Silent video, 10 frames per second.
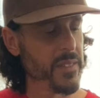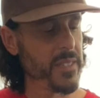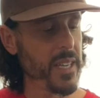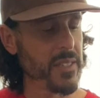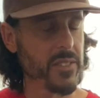
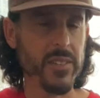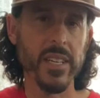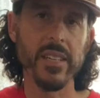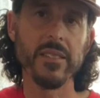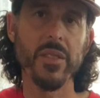Second
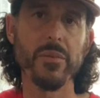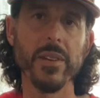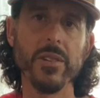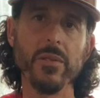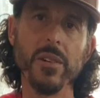string is a
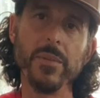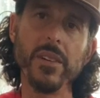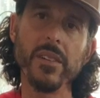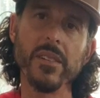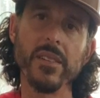3-2 open.
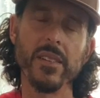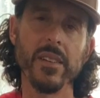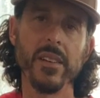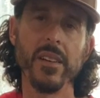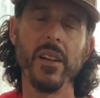
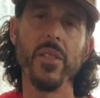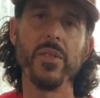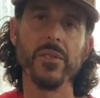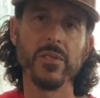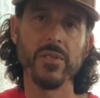
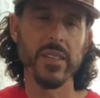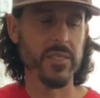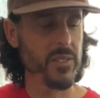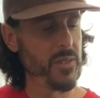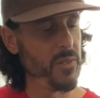Third string is
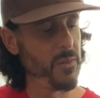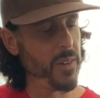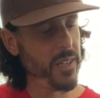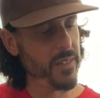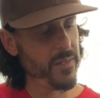a
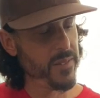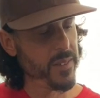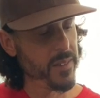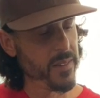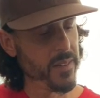
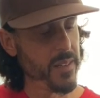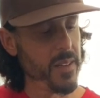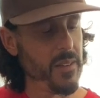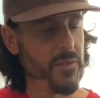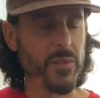2-1.
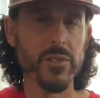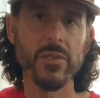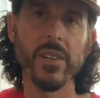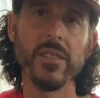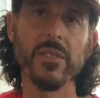Fourth
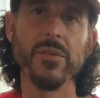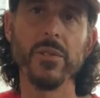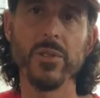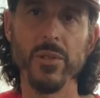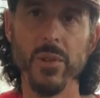string is a
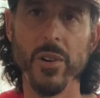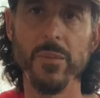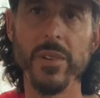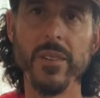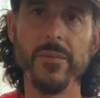4-2
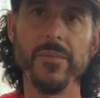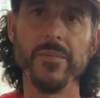open.